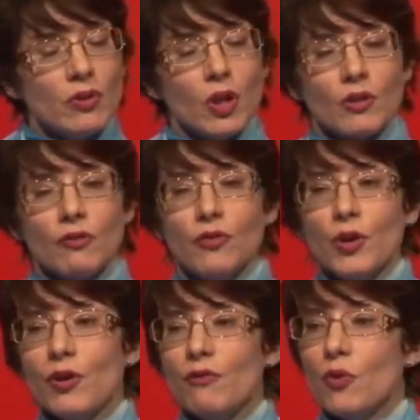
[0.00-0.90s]
a lot
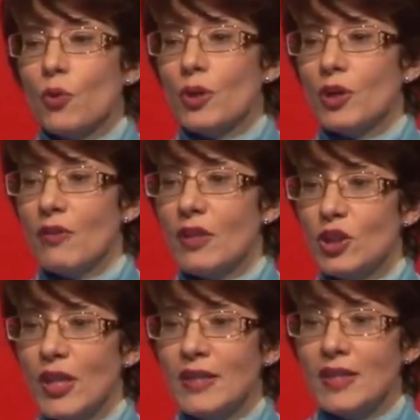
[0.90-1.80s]
further forward on the
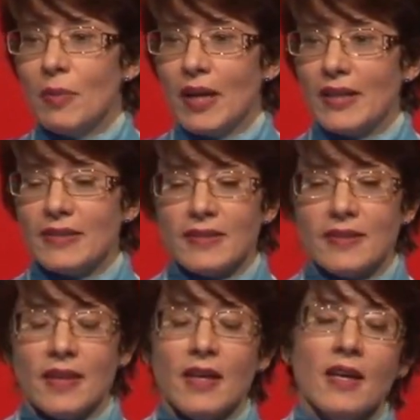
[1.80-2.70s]
gender debate.
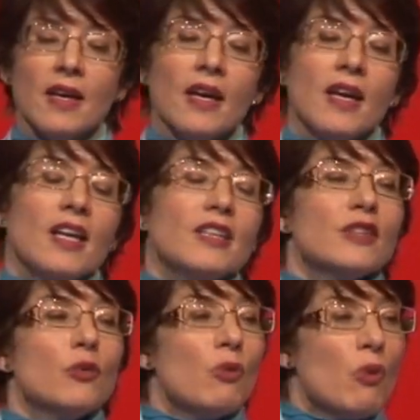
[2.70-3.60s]

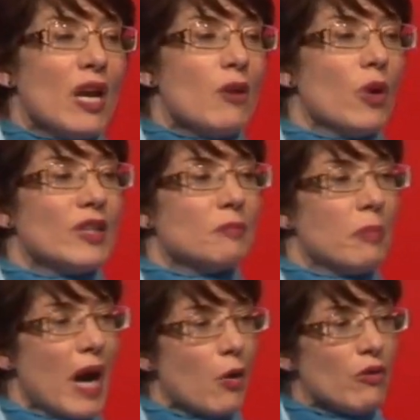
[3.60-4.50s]
So we really want
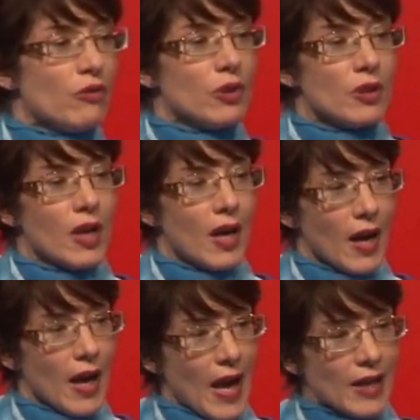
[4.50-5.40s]
powerful
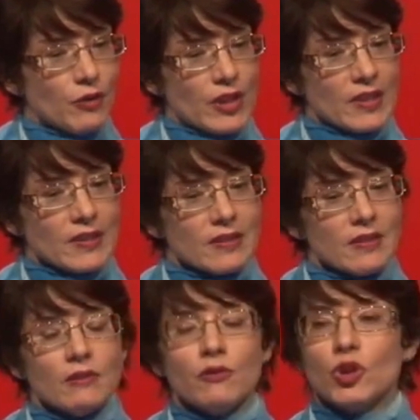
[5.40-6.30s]
advocates
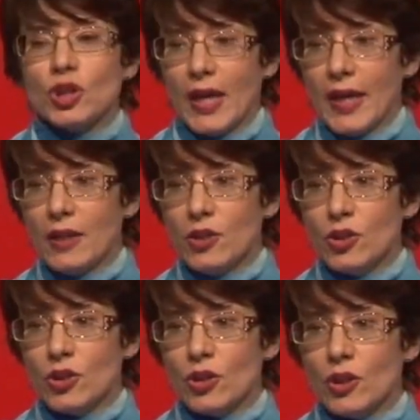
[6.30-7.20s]
for change,
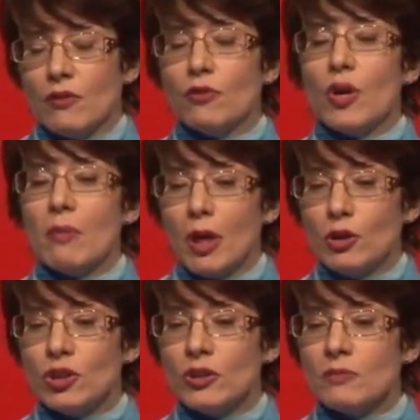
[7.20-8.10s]
for
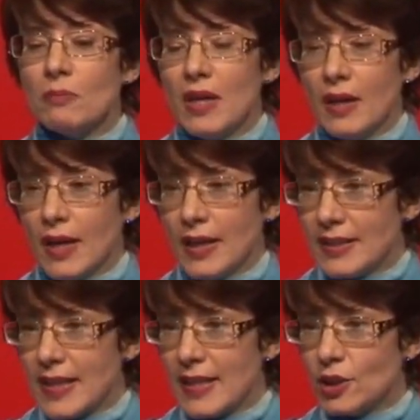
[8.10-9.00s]
emotional
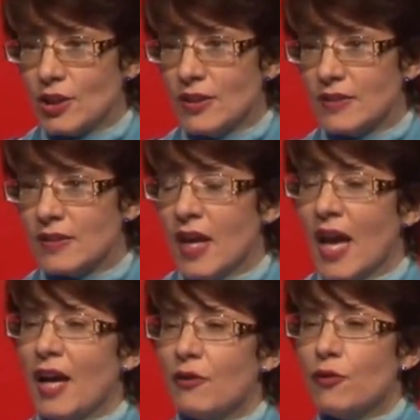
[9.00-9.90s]
intelligence,
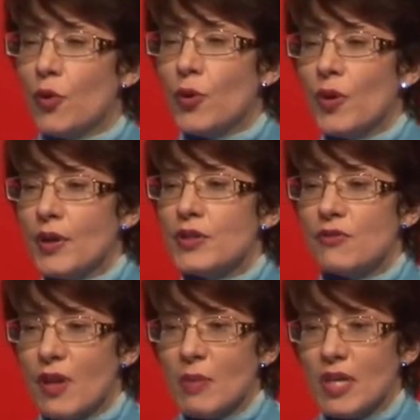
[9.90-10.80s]
and for those
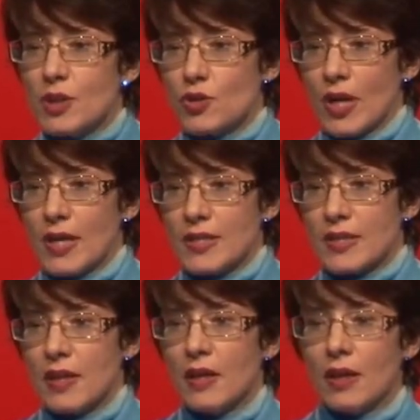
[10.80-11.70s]
feminine
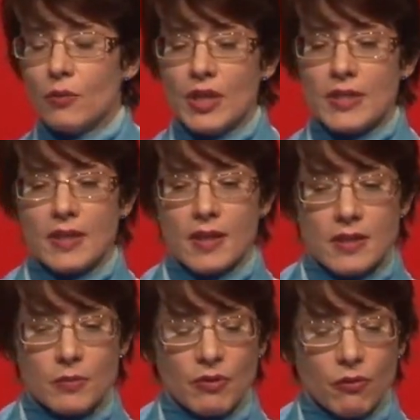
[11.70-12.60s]
traits that we
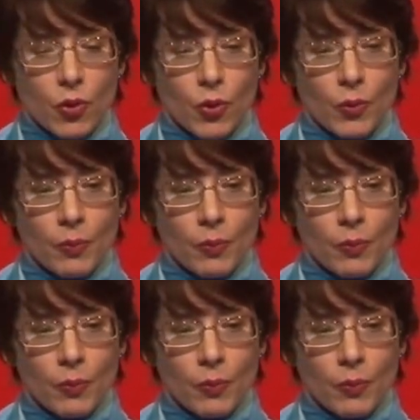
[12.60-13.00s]
discussed before.